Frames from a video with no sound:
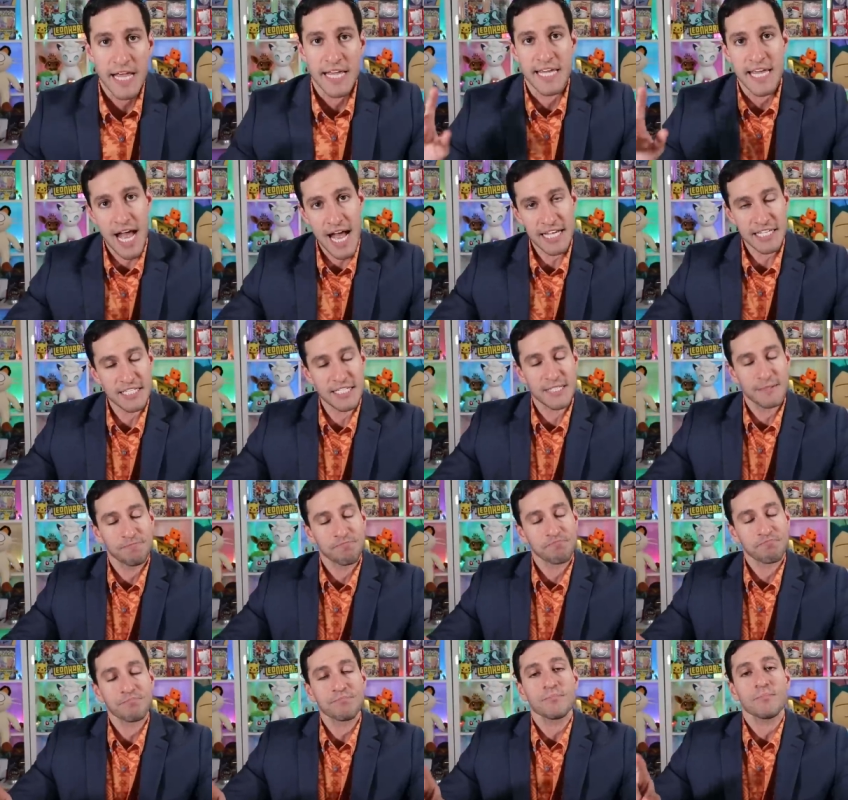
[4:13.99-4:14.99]
Yes,
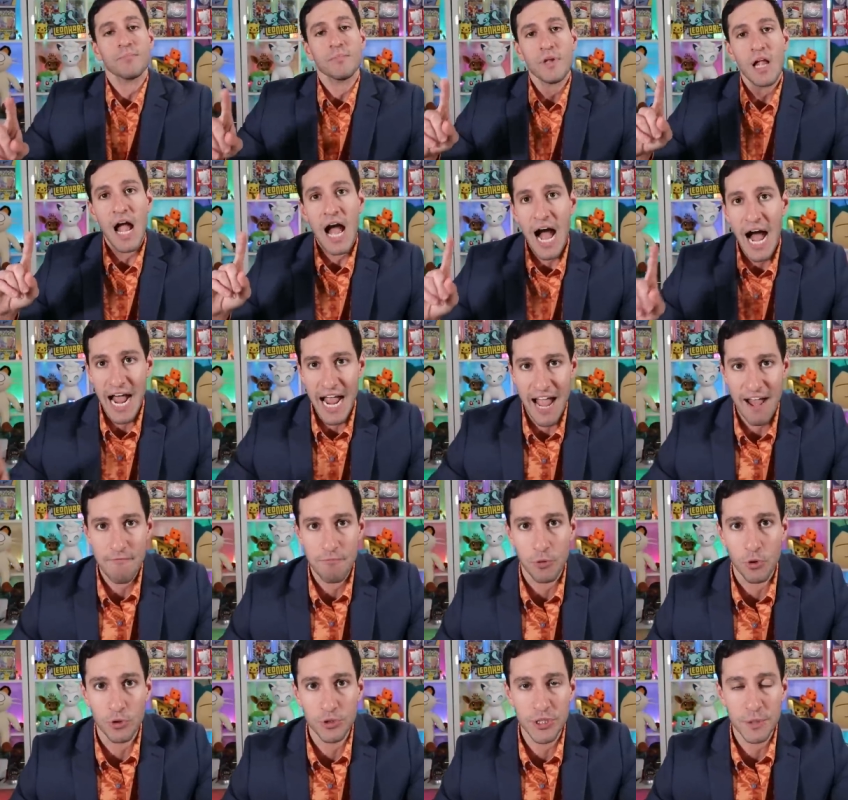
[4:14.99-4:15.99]
I
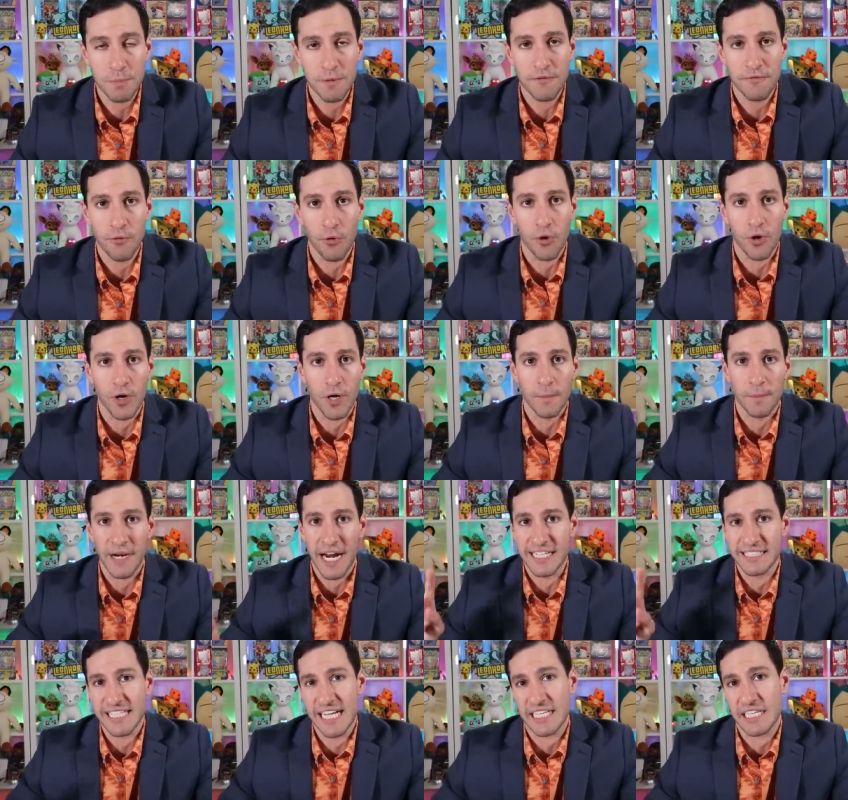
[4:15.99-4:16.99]
have pulled it before,
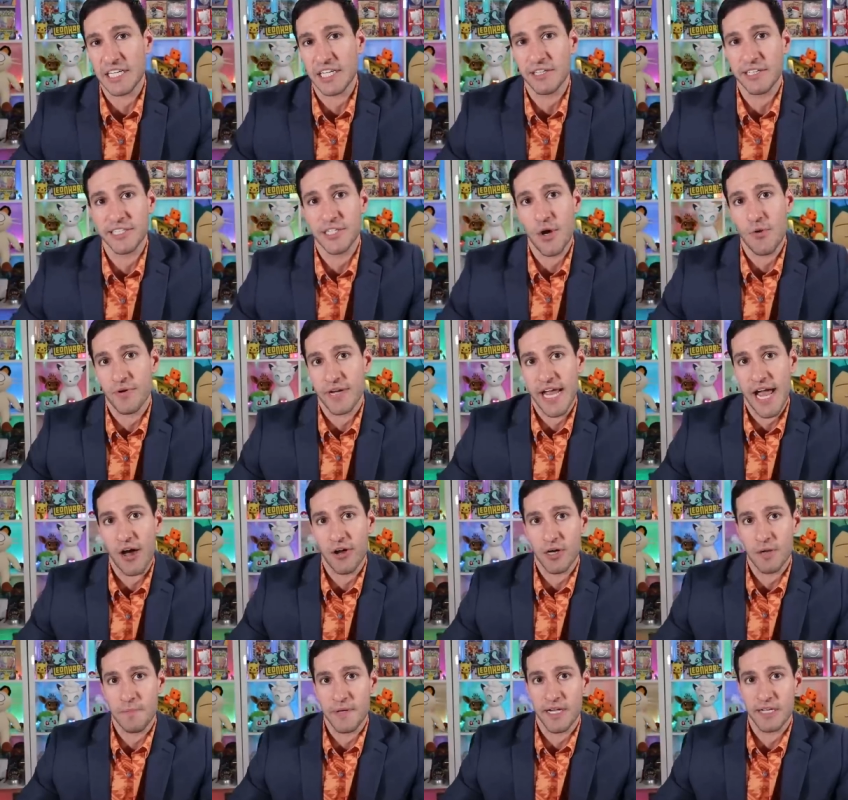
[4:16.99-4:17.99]
but I technically don't
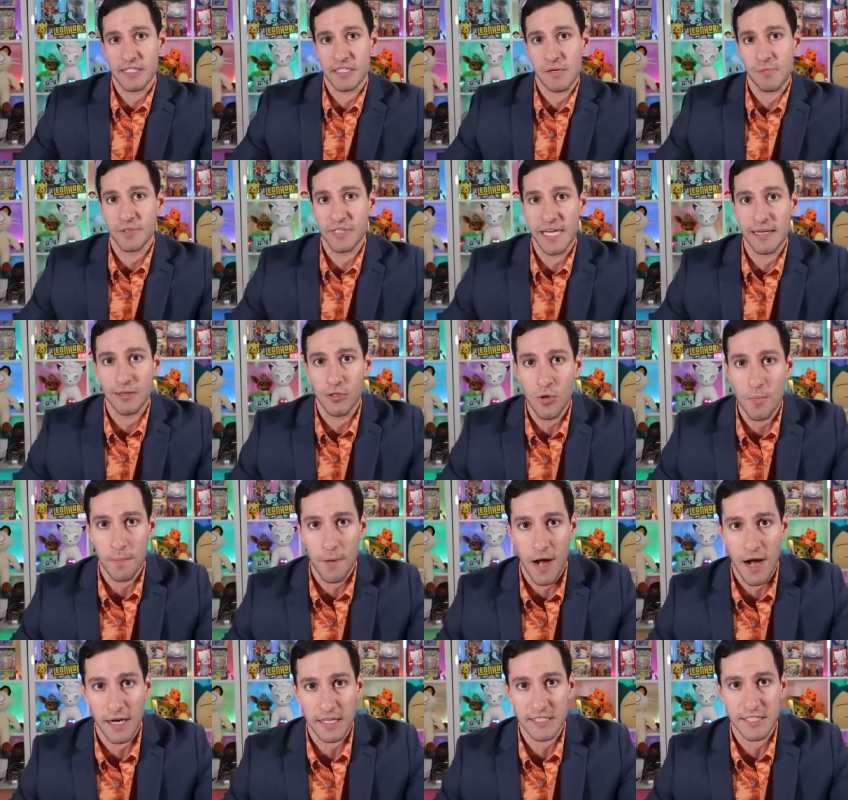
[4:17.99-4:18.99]
count it because someone named
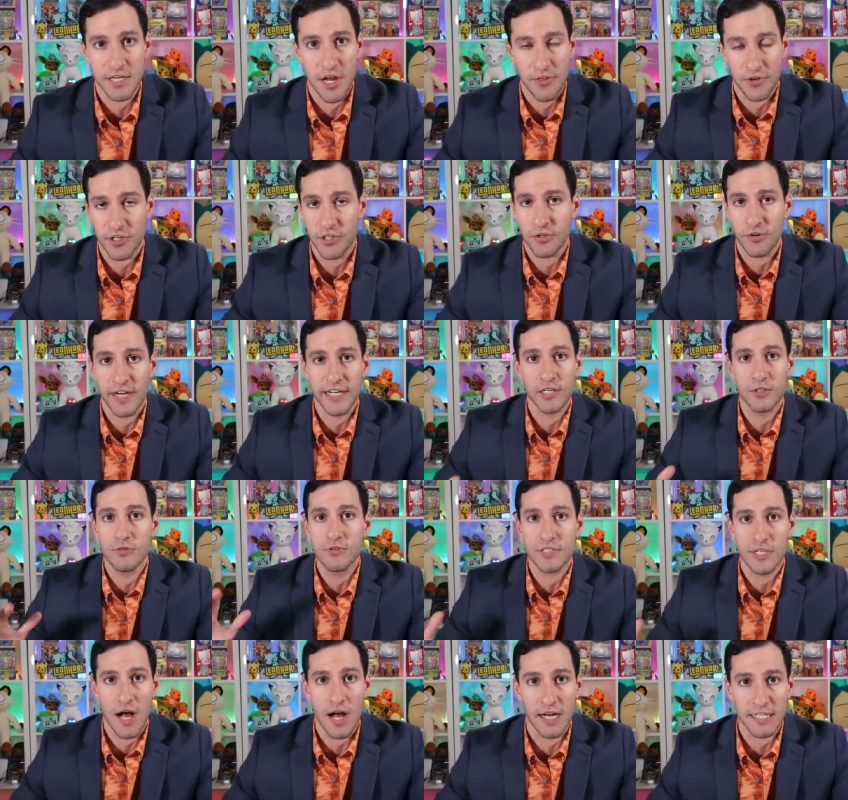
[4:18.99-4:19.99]
Lootbox, another creator
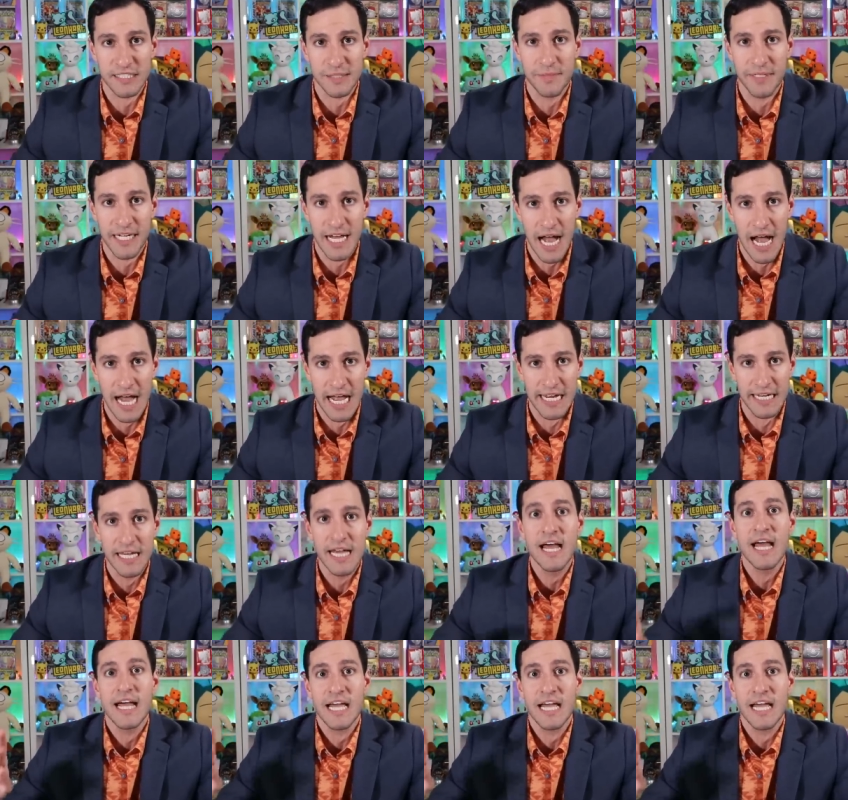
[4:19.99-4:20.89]
who's awesome and kind,